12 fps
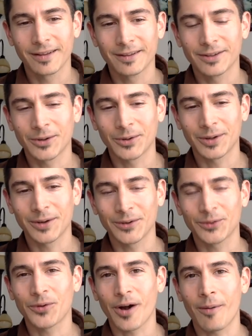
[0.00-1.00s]
So
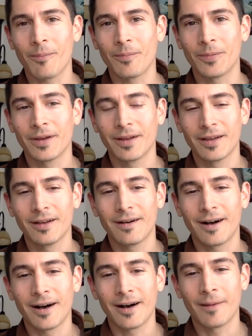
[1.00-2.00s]
here's Frum
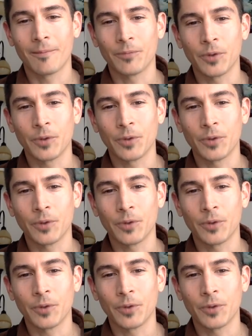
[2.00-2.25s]
um,